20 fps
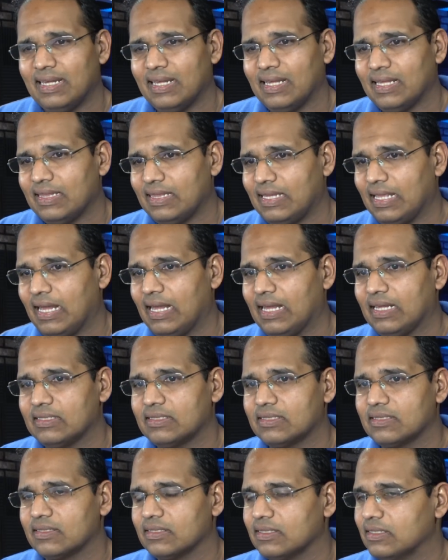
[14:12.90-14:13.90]

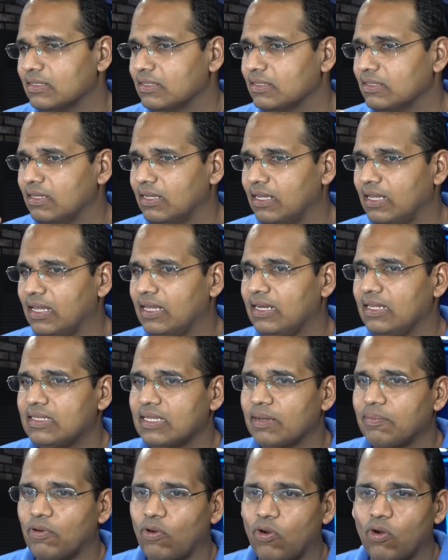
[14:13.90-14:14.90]
That any
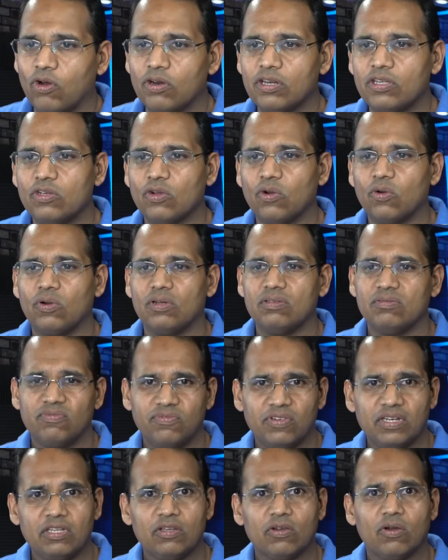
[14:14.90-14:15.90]
type of audio and
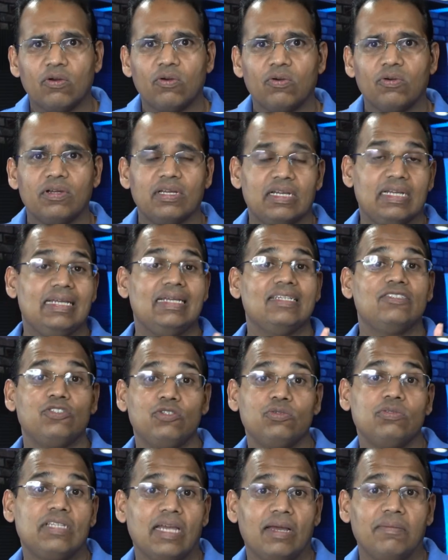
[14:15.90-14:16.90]
video is
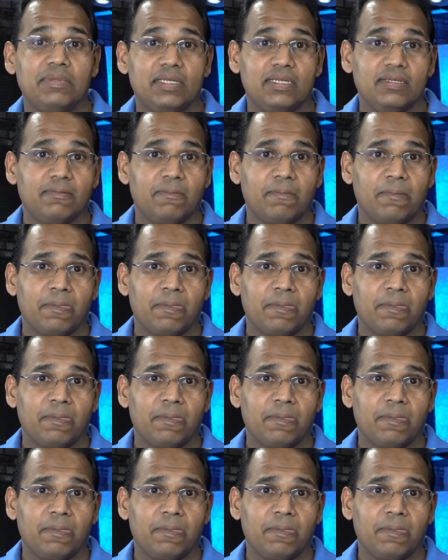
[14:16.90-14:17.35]
Udemy.